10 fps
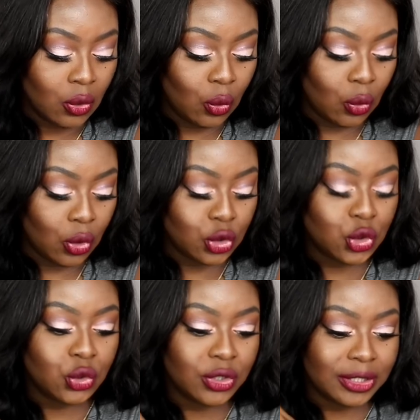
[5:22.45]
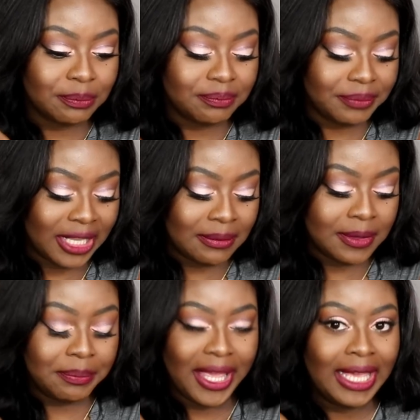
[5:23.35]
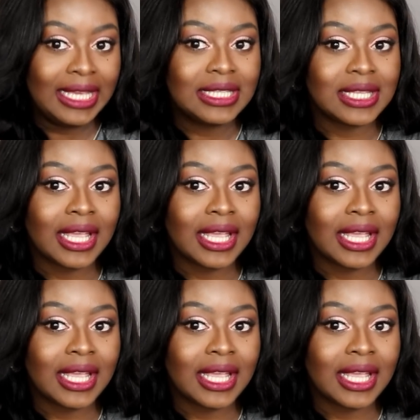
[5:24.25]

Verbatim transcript: or a sugar baby page?